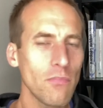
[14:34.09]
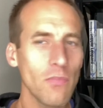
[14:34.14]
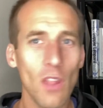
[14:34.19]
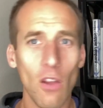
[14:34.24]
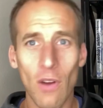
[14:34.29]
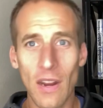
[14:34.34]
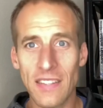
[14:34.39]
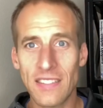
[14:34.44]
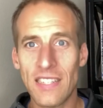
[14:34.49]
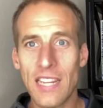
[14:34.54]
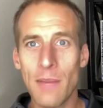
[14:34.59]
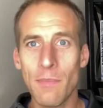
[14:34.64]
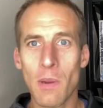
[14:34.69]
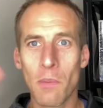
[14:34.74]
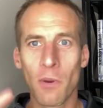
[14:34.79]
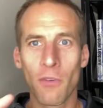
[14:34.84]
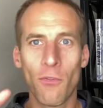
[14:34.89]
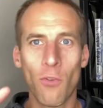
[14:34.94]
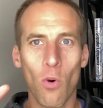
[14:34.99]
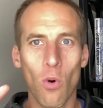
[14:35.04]
All right, tip
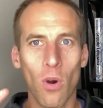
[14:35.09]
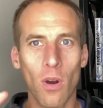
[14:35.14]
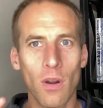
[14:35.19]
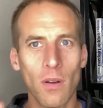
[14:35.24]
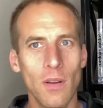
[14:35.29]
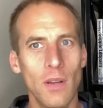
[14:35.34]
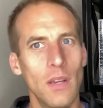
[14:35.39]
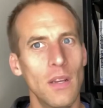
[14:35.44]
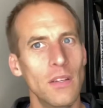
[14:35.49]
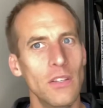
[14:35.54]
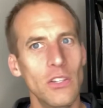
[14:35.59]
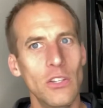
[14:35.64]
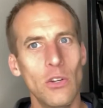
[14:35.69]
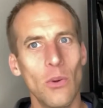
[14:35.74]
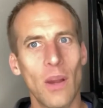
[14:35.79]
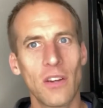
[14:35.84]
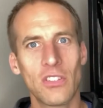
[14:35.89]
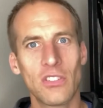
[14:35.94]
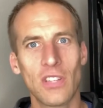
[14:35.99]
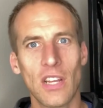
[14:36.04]
number four. You know,
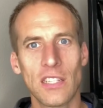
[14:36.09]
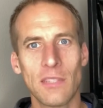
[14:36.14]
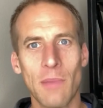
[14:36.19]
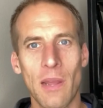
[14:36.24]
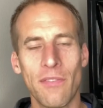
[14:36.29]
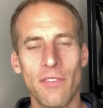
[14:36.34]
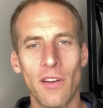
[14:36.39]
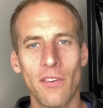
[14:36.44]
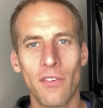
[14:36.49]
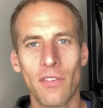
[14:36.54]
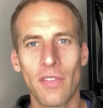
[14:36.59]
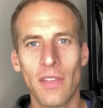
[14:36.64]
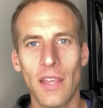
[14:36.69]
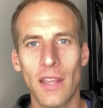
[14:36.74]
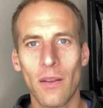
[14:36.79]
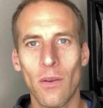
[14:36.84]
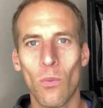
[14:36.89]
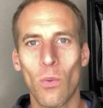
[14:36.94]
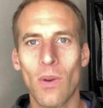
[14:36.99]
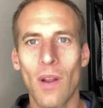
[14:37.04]
exercise is my favorite
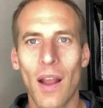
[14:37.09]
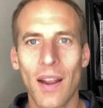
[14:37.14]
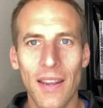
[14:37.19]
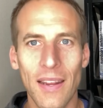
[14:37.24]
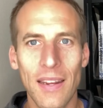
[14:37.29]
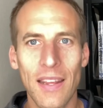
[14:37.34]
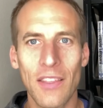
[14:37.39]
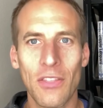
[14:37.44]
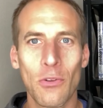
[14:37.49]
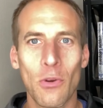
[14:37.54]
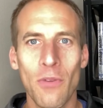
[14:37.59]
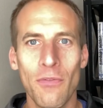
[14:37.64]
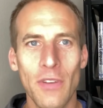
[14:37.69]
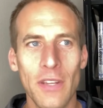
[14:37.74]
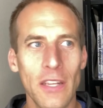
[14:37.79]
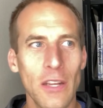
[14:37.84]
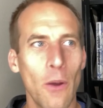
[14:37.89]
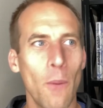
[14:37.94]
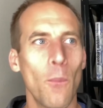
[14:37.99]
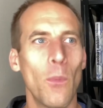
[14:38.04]
thing. We're not gonna get through a
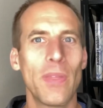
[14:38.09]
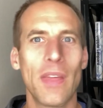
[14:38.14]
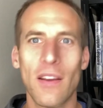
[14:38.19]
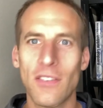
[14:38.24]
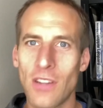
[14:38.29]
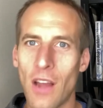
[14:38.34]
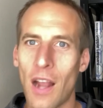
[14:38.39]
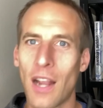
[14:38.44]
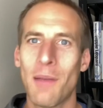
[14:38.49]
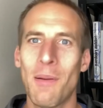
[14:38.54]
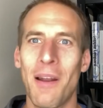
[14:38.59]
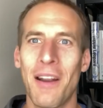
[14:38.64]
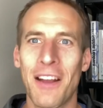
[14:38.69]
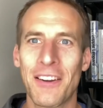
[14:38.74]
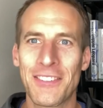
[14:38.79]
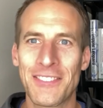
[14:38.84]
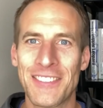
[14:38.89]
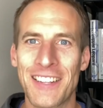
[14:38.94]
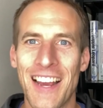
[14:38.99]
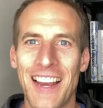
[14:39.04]
video without talking about
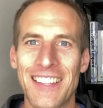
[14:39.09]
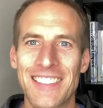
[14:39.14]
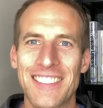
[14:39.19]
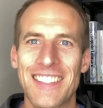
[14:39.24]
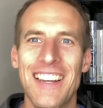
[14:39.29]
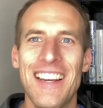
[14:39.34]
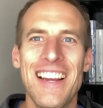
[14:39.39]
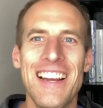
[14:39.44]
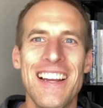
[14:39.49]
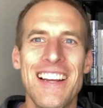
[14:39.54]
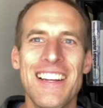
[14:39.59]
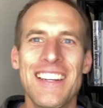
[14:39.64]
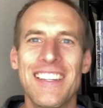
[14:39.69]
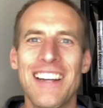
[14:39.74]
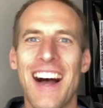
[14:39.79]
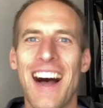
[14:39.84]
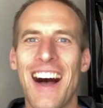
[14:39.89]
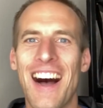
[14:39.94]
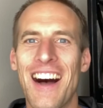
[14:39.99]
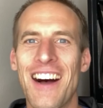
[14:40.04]
exercise.
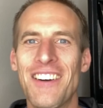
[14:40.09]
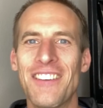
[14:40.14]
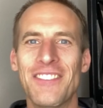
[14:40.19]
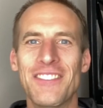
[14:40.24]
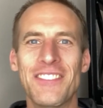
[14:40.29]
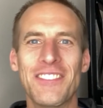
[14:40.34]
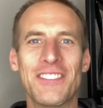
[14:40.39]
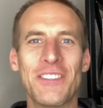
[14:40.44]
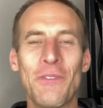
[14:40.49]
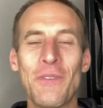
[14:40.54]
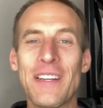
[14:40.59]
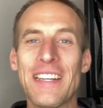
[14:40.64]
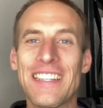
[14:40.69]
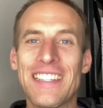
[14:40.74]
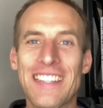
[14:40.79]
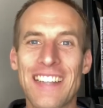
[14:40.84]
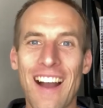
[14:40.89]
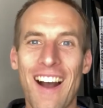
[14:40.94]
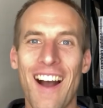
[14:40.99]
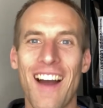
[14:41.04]
Uh, so we
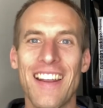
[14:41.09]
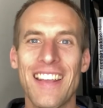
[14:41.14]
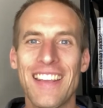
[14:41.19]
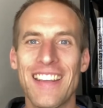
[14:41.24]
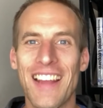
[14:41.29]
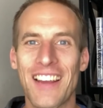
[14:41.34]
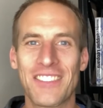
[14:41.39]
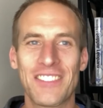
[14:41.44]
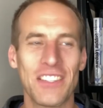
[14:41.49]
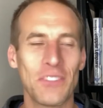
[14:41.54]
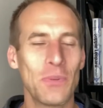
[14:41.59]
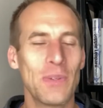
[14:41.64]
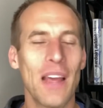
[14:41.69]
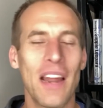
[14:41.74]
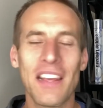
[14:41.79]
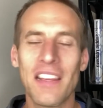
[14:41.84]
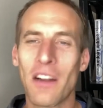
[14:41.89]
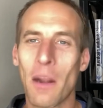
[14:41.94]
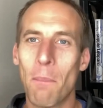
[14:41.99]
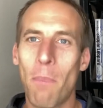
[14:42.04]
gotta get exercise. We
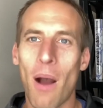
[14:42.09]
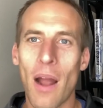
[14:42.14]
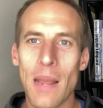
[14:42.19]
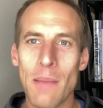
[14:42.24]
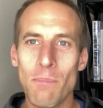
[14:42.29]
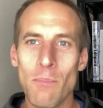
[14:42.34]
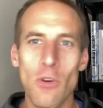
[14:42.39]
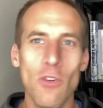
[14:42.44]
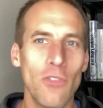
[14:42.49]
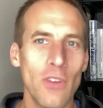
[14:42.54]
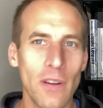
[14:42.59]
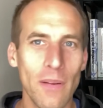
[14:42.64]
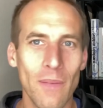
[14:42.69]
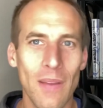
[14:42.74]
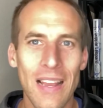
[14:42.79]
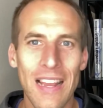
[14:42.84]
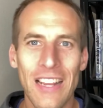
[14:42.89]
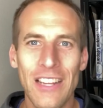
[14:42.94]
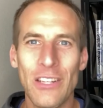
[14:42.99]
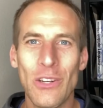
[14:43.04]
gotta get our body moving.
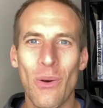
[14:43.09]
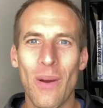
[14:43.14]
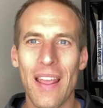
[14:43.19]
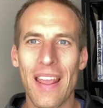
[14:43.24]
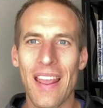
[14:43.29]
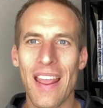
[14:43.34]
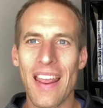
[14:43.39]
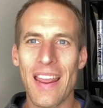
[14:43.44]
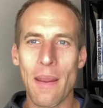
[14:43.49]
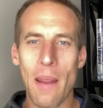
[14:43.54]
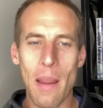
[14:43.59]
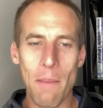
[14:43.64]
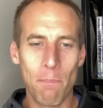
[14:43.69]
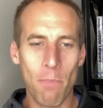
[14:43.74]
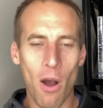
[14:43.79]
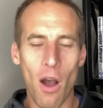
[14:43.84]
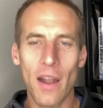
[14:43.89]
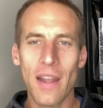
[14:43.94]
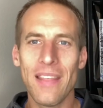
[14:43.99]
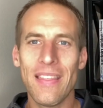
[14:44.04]
You know, a, a
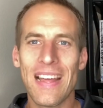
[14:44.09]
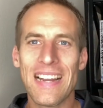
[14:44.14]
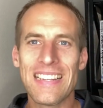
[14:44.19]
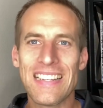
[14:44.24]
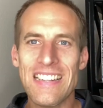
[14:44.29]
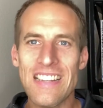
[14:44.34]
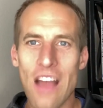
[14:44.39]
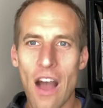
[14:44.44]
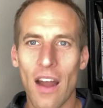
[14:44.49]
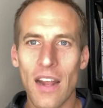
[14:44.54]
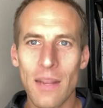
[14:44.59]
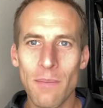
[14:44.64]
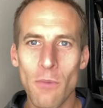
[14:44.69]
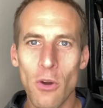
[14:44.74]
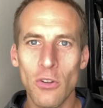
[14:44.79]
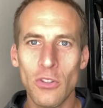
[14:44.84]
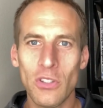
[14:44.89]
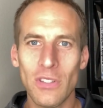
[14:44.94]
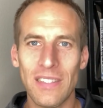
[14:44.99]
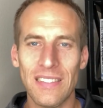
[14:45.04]
body that is not in
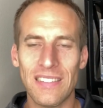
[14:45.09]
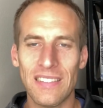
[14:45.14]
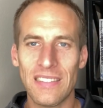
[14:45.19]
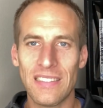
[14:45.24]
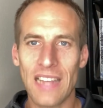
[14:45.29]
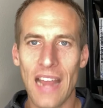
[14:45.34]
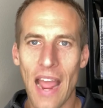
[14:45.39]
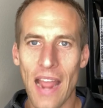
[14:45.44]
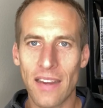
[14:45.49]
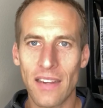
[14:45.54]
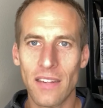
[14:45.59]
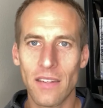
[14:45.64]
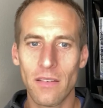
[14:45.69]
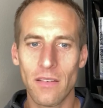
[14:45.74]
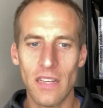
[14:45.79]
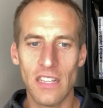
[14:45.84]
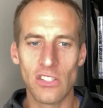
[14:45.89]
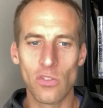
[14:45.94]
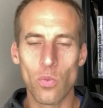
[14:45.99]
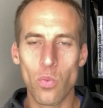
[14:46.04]
motion is stagnant,
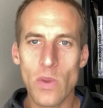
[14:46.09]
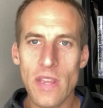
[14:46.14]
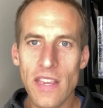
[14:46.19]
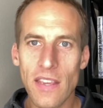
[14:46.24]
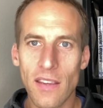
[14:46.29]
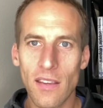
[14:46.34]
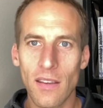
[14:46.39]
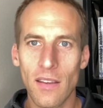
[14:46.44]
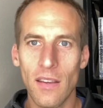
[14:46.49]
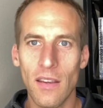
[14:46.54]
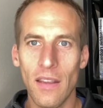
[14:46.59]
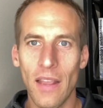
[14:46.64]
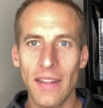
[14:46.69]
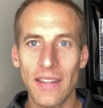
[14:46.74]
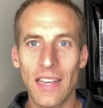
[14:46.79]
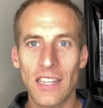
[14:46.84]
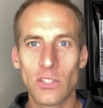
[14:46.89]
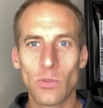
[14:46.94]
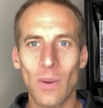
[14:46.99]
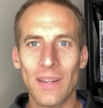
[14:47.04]
it's weak. And
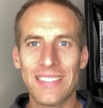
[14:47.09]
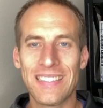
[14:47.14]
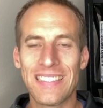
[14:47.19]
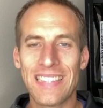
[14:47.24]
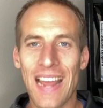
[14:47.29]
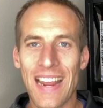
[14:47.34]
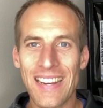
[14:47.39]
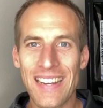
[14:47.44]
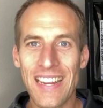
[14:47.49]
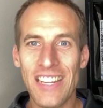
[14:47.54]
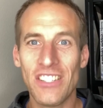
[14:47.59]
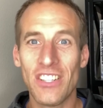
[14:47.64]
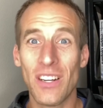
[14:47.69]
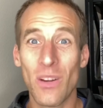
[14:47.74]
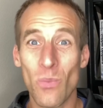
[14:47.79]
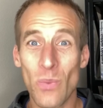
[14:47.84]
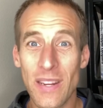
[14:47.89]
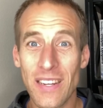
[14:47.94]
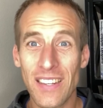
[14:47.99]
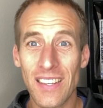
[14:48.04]
guess what? Stagnation
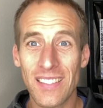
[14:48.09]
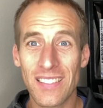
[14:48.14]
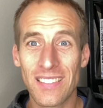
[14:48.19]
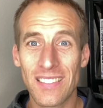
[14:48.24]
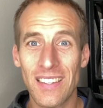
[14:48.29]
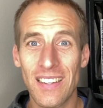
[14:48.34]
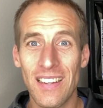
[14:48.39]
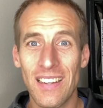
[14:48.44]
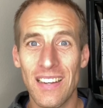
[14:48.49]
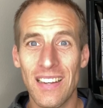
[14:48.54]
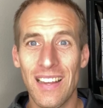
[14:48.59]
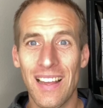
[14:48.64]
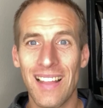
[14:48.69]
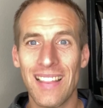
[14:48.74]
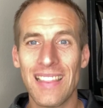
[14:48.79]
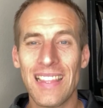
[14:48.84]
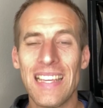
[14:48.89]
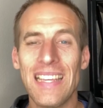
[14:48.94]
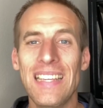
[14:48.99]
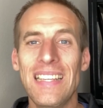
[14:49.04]
and weakness
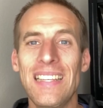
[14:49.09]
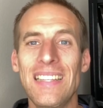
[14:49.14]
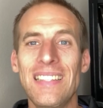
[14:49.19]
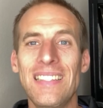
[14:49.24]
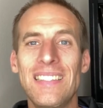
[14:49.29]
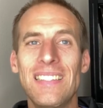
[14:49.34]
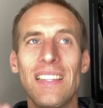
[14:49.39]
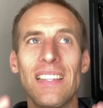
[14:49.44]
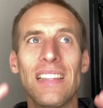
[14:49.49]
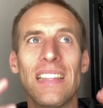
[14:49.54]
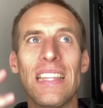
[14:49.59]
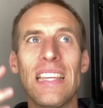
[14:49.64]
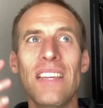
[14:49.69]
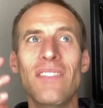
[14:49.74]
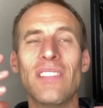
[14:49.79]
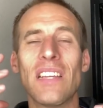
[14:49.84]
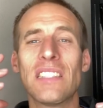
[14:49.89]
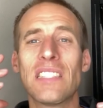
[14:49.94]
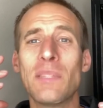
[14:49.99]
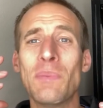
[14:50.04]
leaves,
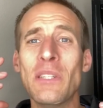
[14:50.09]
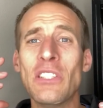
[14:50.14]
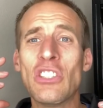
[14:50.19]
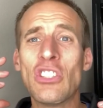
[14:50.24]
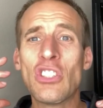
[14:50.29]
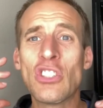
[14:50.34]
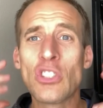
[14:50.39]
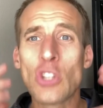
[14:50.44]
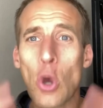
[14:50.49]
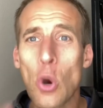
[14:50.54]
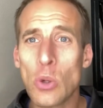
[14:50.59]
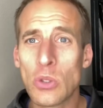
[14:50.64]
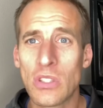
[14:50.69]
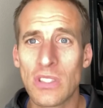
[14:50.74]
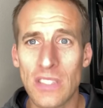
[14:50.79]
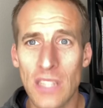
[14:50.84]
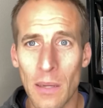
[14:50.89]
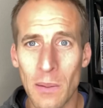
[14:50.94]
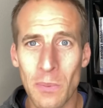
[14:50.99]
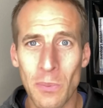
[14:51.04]
leaves us to be so
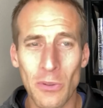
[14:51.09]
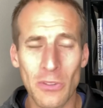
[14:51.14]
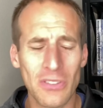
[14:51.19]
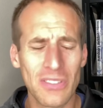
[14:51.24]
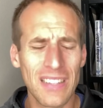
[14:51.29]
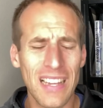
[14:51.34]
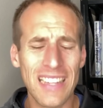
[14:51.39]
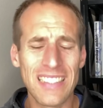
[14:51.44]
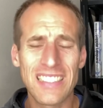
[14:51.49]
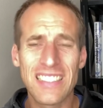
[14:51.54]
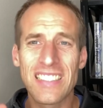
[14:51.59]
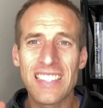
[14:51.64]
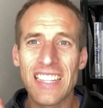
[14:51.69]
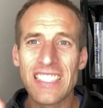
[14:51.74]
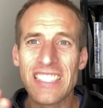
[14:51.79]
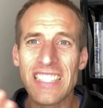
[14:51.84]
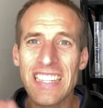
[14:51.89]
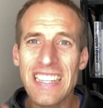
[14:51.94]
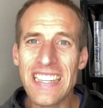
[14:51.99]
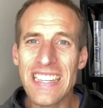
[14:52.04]
susceptible,
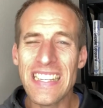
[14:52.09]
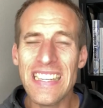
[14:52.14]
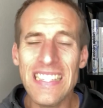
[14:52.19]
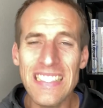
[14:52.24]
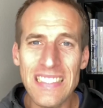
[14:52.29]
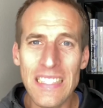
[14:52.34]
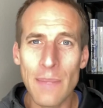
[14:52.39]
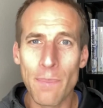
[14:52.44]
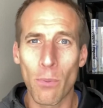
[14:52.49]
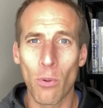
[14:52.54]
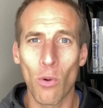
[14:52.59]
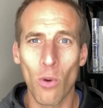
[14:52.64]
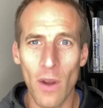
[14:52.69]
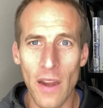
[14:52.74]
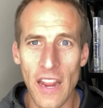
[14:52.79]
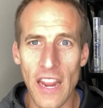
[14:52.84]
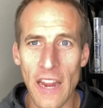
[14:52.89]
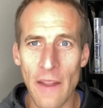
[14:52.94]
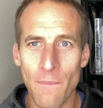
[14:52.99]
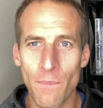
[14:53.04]
such easy
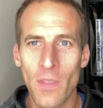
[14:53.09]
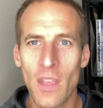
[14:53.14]
prey